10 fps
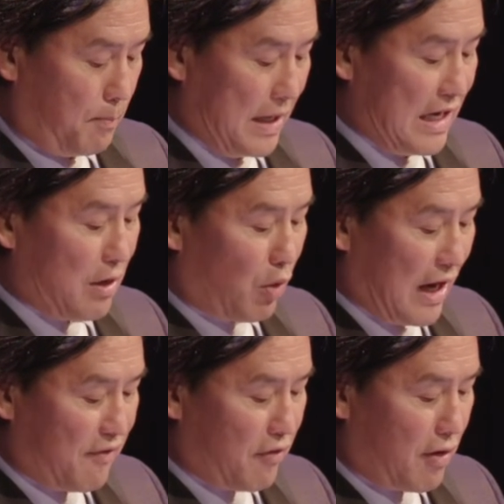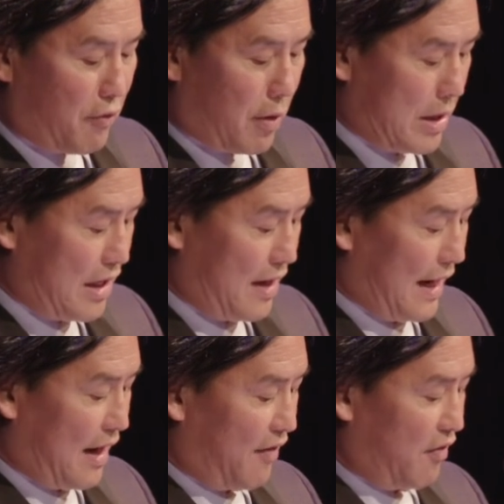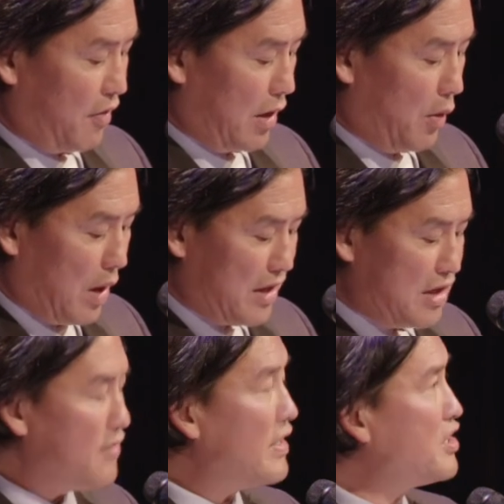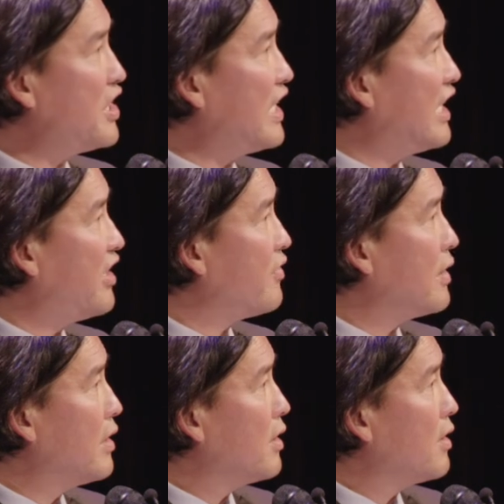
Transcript: Be grateful for what you have and what you've achieved,